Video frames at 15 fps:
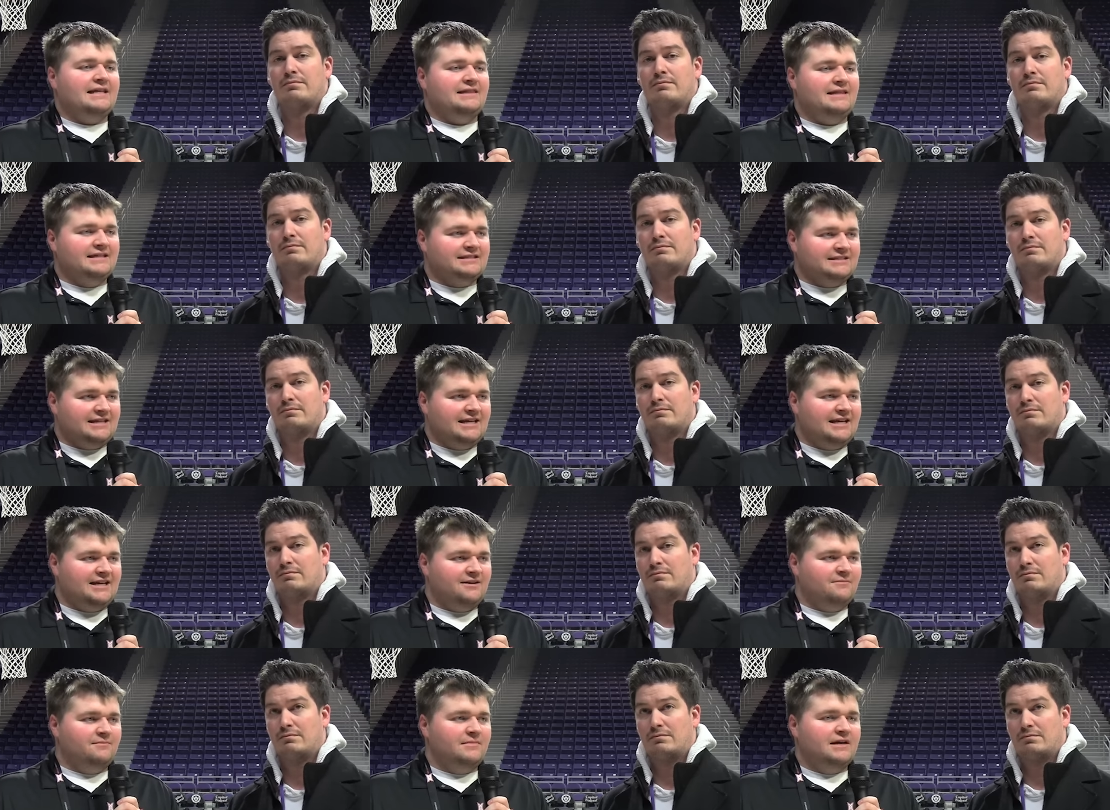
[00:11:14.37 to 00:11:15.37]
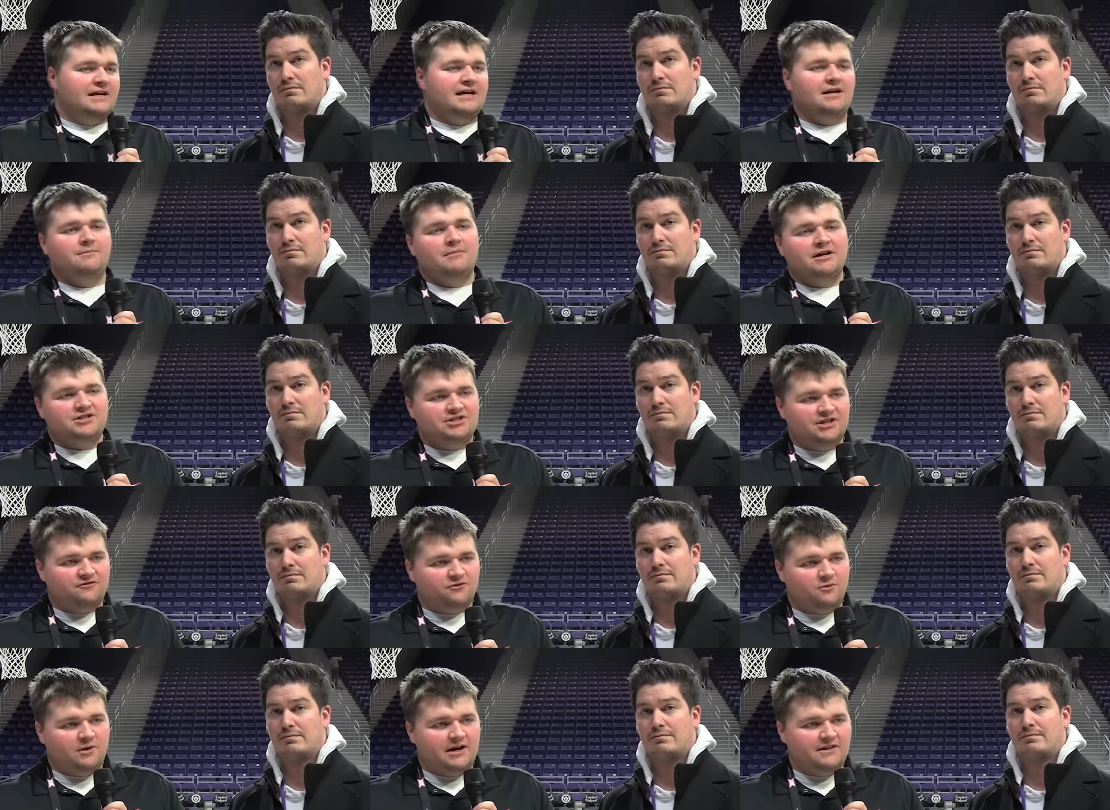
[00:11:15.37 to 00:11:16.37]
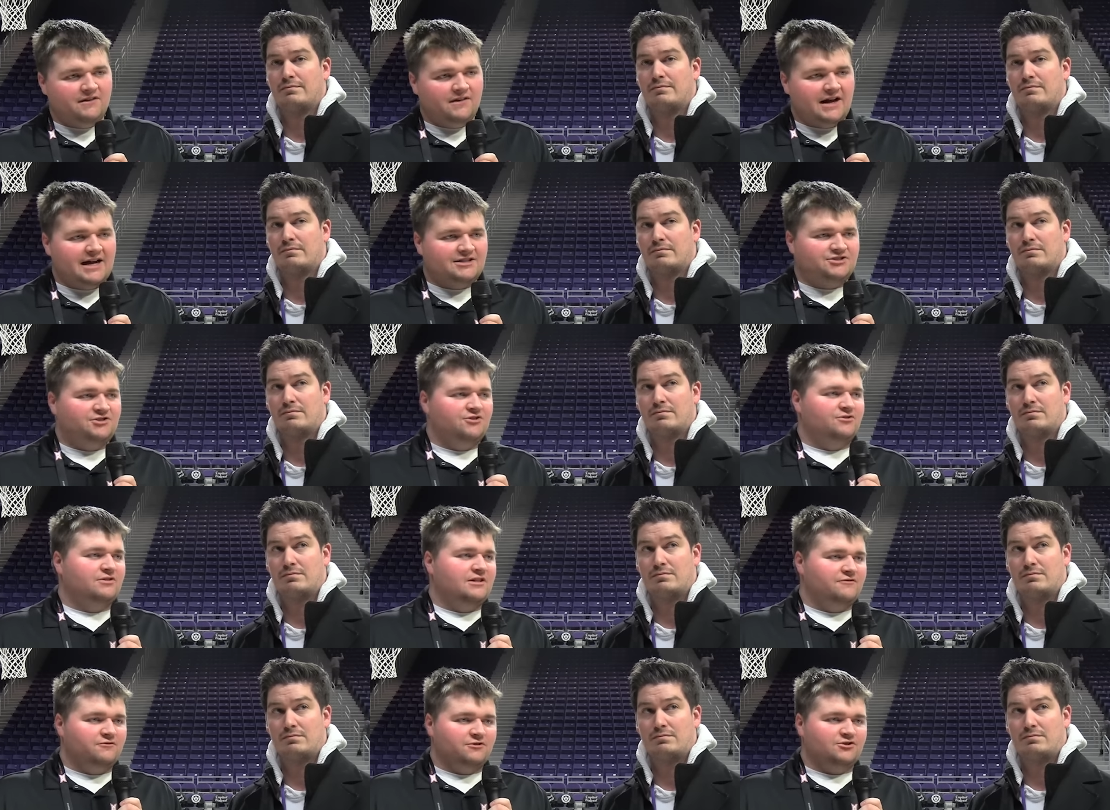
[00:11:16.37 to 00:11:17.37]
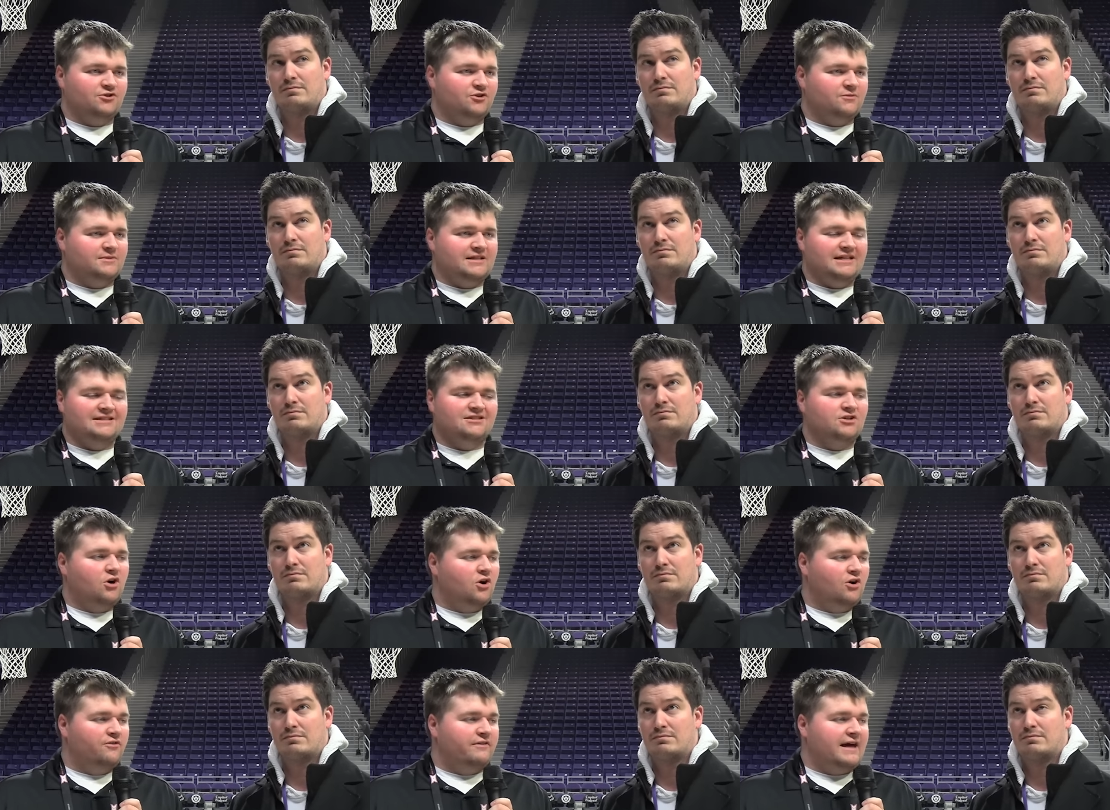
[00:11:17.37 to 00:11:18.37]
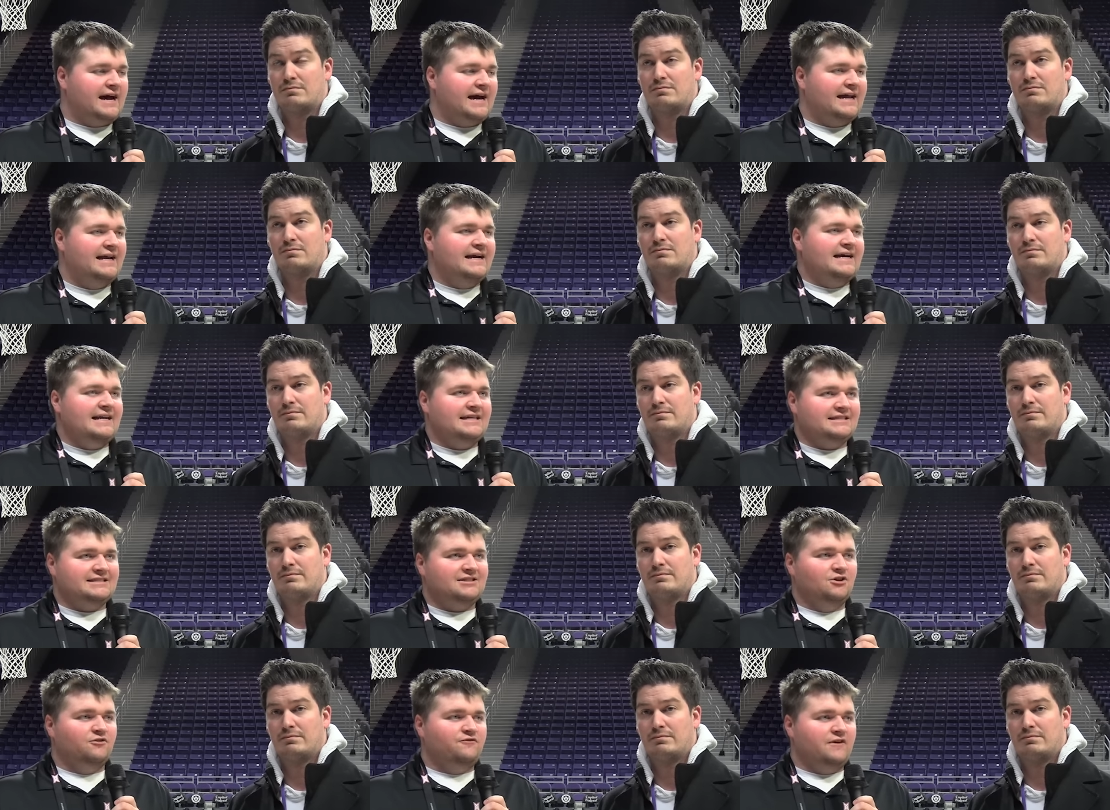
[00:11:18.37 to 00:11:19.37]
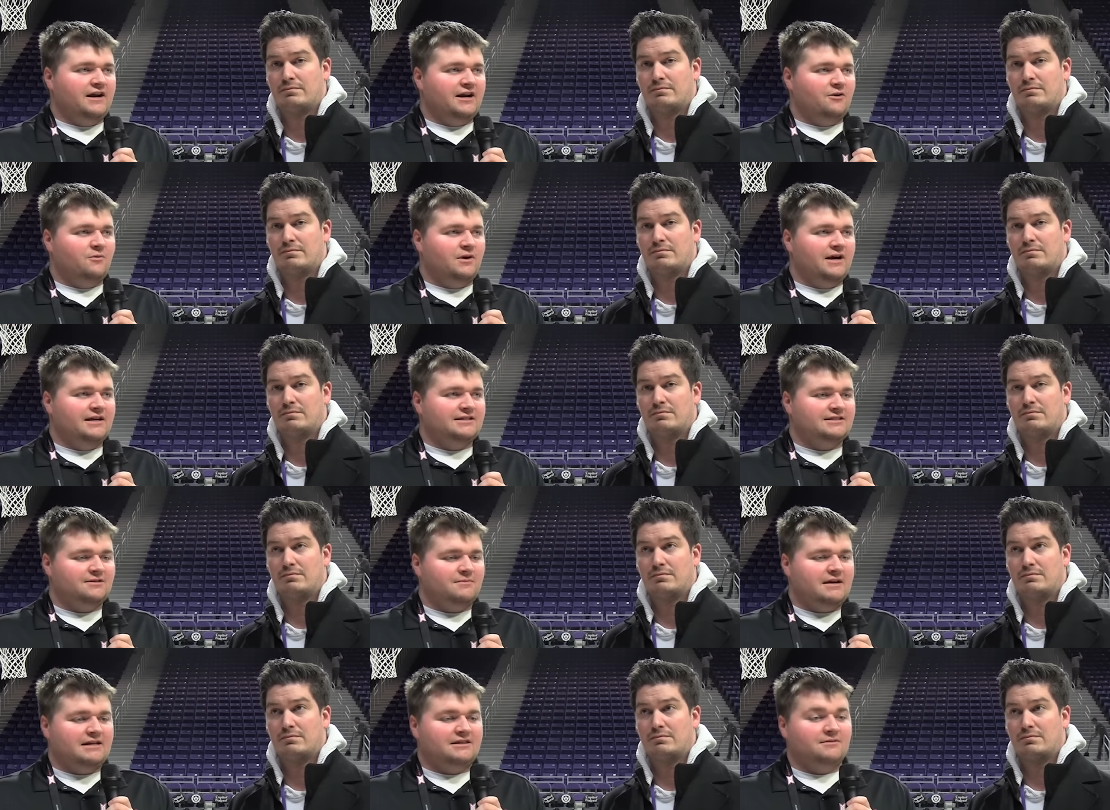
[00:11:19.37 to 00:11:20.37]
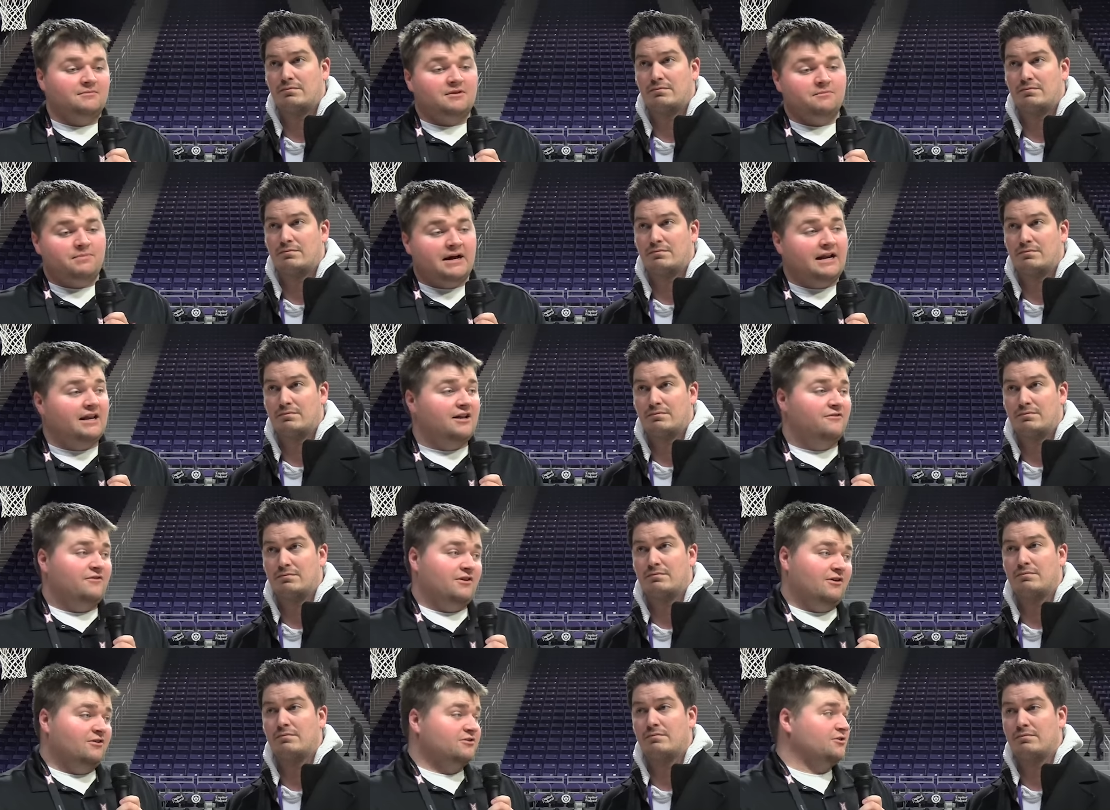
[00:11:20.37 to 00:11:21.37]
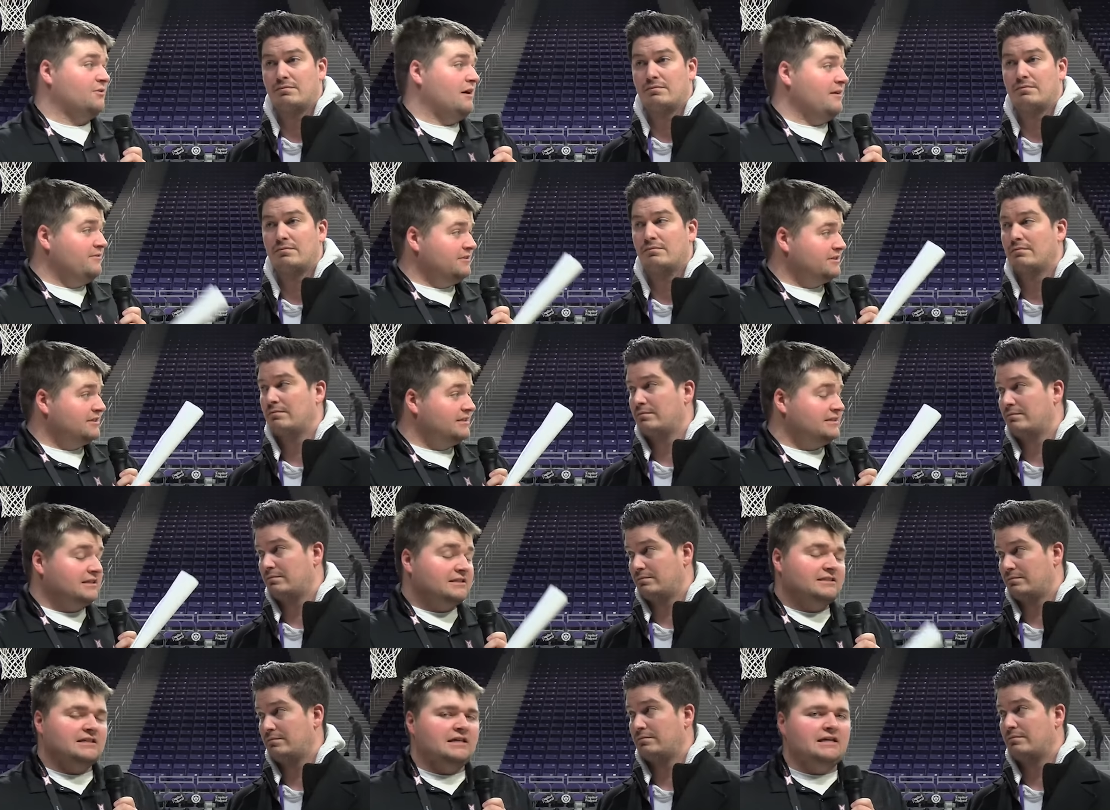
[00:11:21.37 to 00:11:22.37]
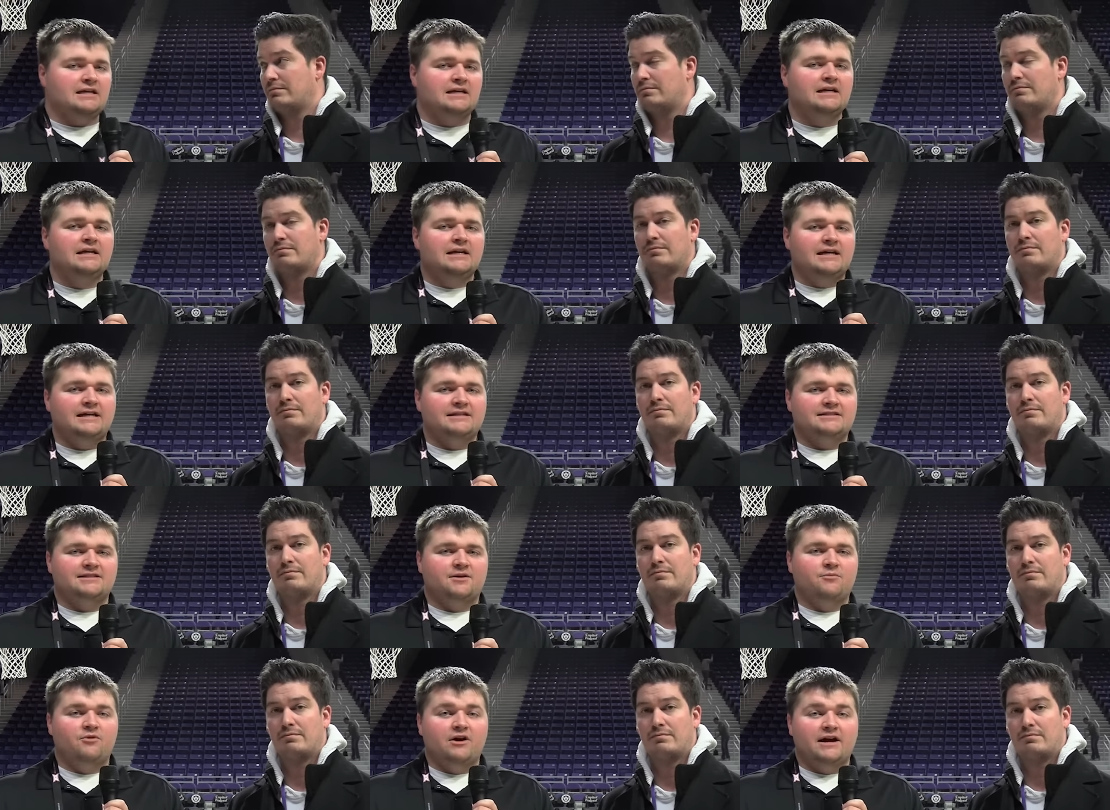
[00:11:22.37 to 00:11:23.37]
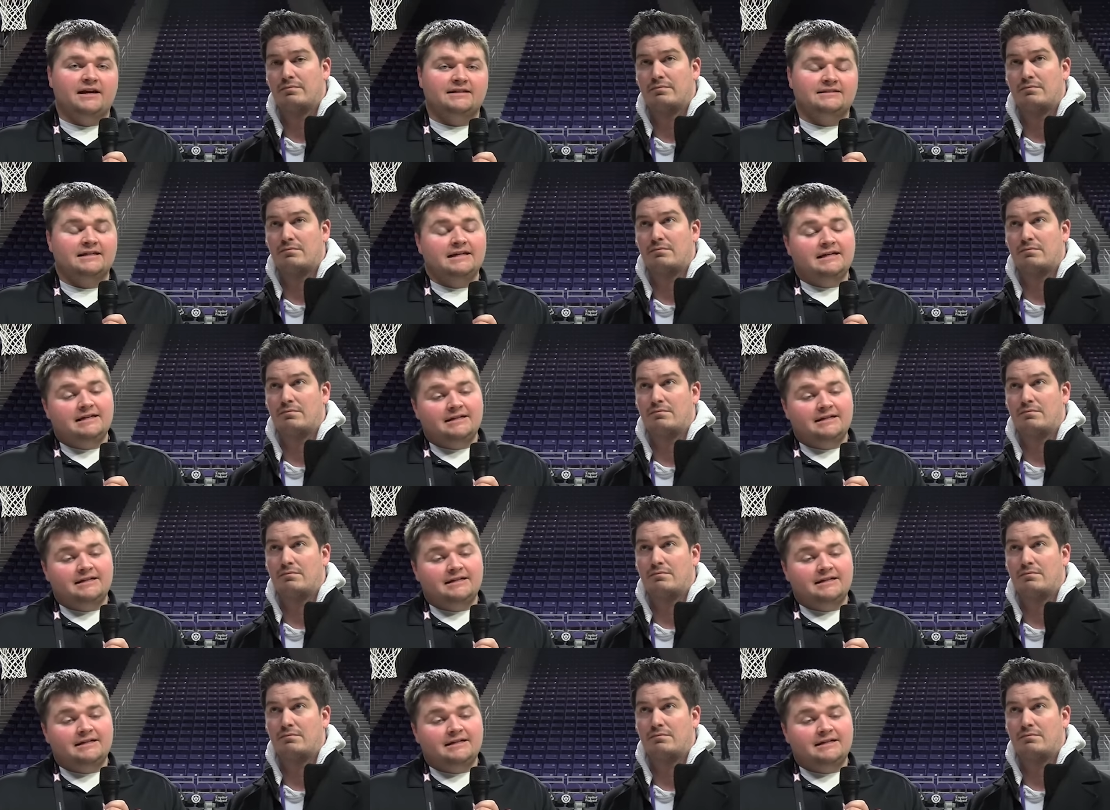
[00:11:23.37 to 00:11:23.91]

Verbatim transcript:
Speaker 1: this team in a much different way than last year, different circumstances, all that. He's still finding ways to make them competitive and also obviously succeed in some ways.